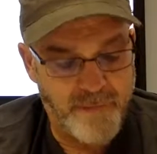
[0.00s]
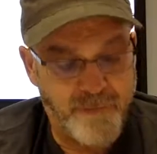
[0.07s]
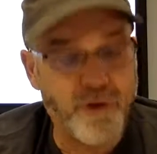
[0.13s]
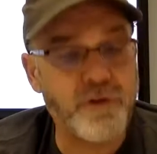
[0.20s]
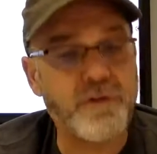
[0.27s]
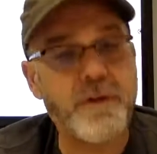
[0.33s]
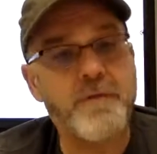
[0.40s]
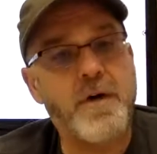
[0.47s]

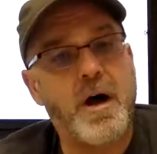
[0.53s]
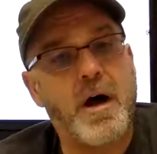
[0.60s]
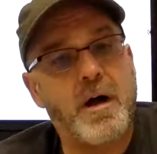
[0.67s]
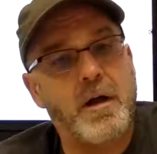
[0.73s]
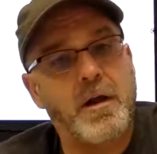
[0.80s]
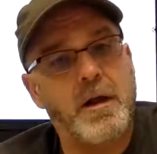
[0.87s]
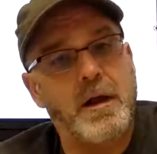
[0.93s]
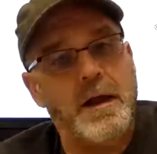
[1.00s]
First of
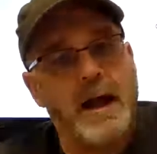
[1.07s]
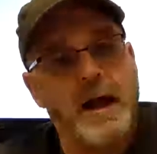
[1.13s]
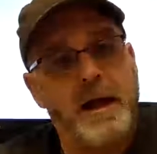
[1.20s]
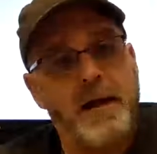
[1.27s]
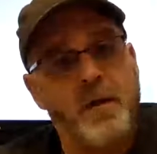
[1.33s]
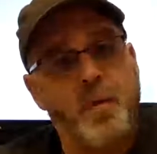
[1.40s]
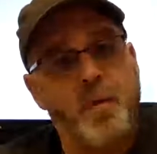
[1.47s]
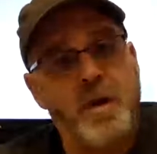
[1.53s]
all,
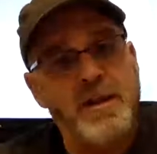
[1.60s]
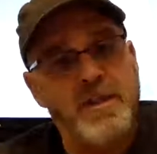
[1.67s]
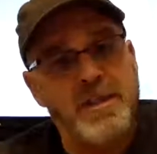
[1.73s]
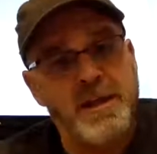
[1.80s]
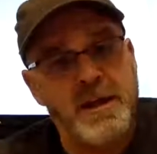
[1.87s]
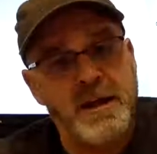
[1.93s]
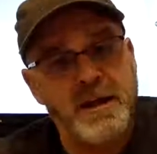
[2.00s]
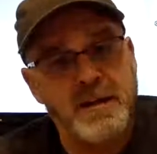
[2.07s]
one
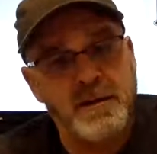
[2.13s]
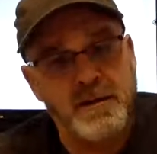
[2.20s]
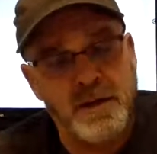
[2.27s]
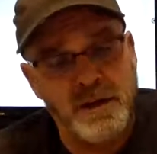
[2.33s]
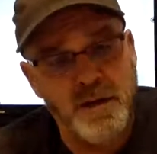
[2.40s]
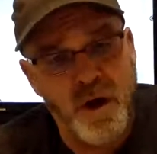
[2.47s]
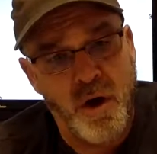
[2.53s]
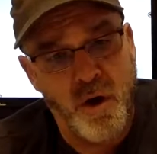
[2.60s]
thing
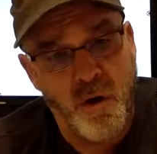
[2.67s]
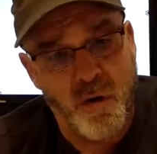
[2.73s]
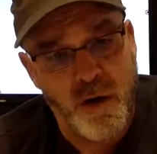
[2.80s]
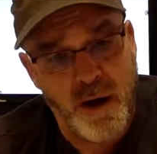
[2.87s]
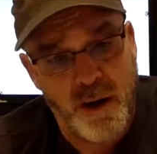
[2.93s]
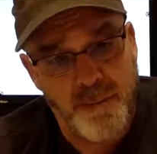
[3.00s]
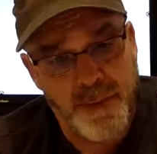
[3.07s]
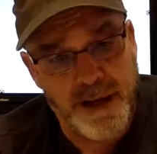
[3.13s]
to
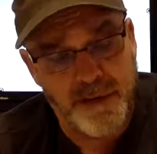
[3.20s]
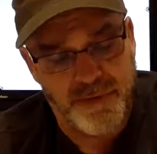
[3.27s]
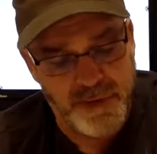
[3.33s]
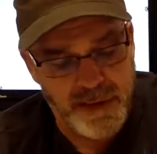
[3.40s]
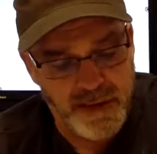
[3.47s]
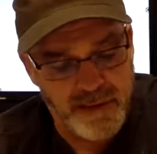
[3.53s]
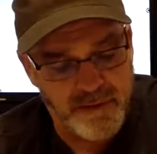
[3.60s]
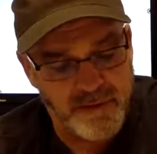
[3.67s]
know about
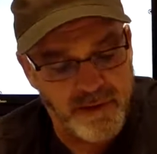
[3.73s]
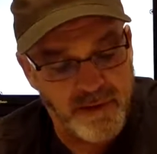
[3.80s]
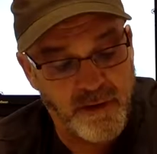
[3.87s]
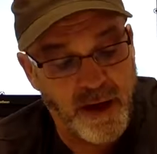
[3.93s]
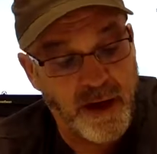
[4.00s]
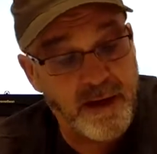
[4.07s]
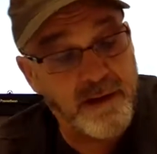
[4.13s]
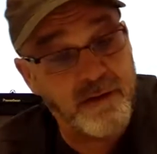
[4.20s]
these
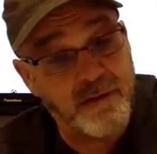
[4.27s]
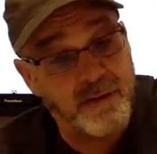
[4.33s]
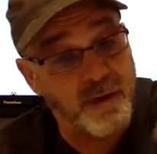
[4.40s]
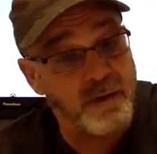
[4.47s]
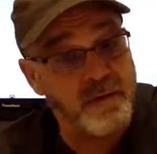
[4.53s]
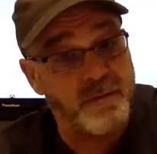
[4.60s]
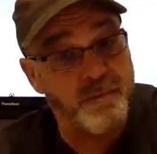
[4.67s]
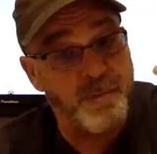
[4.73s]
is
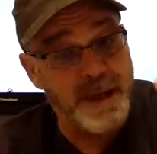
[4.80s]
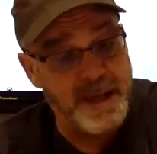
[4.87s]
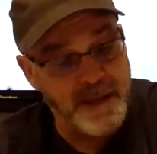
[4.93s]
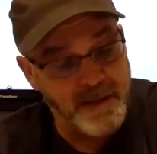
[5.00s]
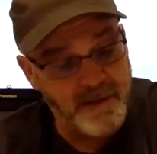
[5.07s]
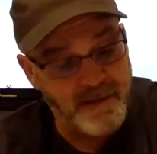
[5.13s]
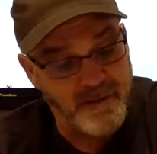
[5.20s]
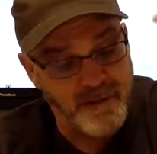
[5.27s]
those
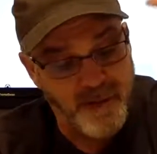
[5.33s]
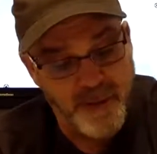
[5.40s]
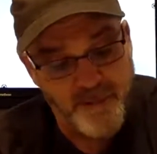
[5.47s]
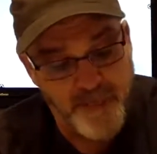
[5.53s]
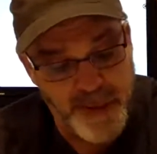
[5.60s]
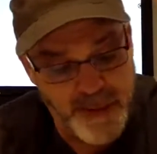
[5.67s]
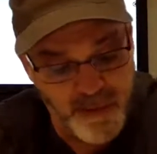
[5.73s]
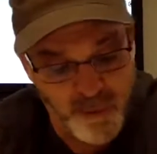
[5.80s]
bins, the
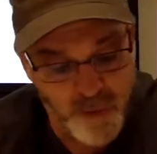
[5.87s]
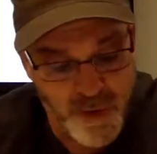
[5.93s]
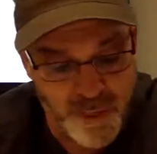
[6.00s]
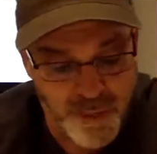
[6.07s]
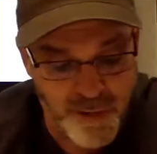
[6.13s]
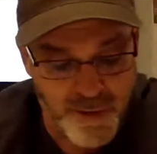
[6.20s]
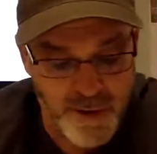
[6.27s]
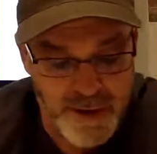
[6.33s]
bin
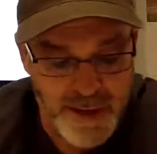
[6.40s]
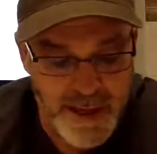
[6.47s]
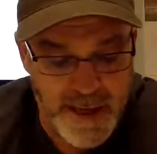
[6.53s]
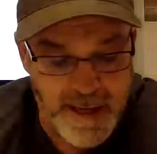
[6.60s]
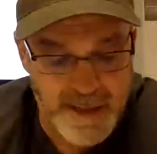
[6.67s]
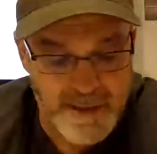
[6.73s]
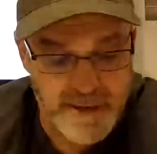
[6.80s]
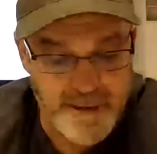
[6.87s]
with
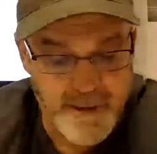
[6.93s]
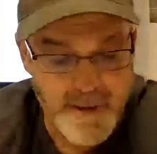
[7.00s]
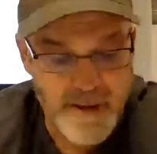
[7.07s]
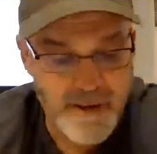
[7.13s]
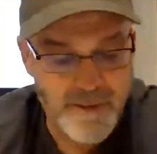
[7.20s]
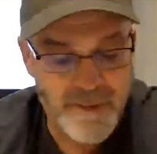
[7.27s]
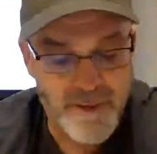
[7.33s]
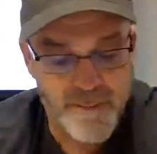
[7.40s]
38,
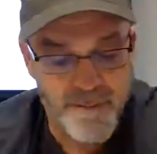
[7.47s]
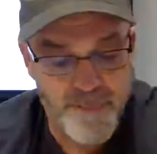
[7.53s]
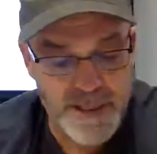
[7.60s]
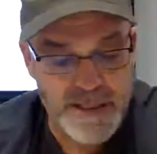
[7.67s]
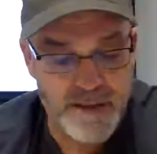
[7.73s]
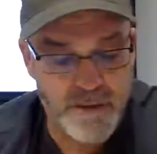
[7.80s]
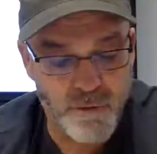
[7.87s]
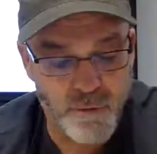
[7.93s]
the
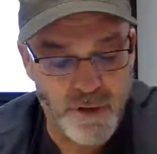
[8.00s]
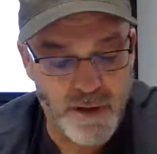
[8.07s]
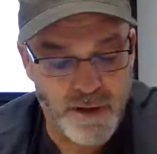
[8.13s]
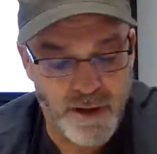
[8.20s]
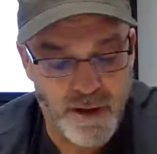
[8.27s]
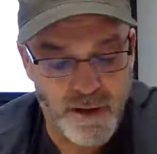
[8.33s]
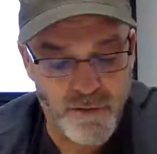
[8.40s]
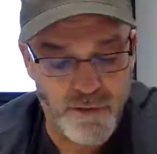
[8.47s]
bin
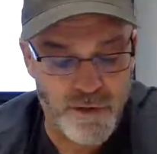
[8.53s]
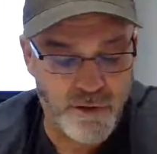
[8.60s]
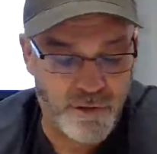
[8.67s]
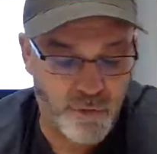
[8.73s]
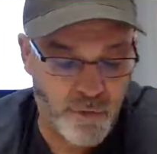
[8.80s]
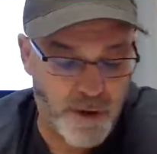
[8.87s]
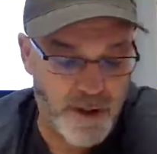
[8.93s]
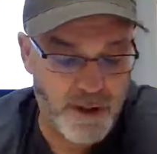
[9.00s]
with
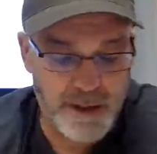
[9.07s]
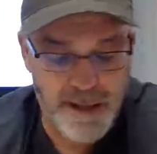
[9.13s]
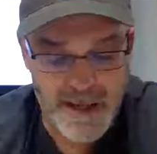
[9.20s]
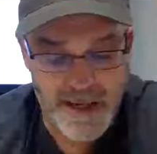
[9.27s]
120,